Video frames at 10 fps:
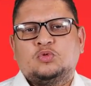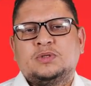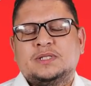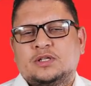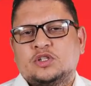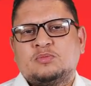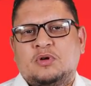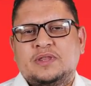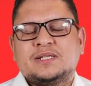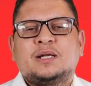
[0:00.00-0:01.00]
to discuss
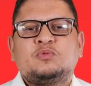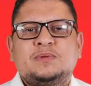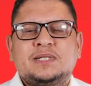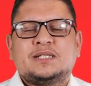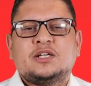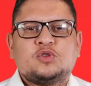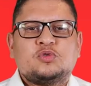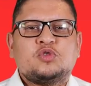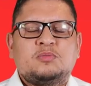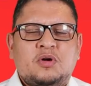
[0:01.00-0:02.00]
about this and we will discuss
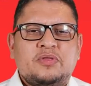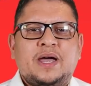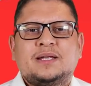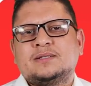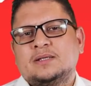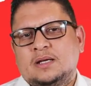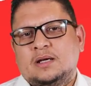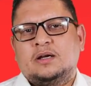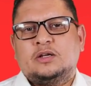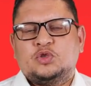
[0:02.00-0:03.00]
also about that
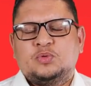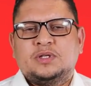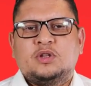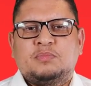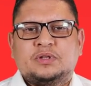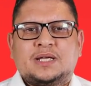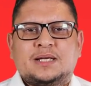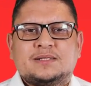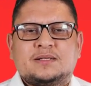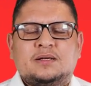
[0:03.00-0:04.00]
uh, during the
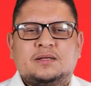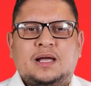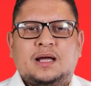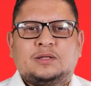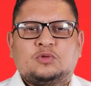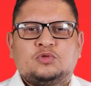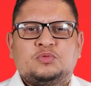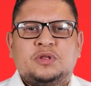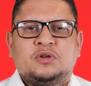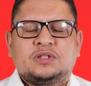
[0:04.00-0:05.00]
podcast uh, I told
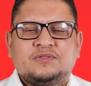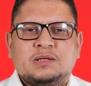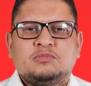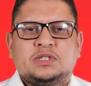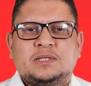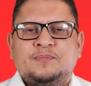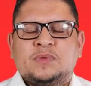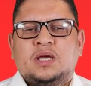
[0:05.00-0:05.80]
you with notified body.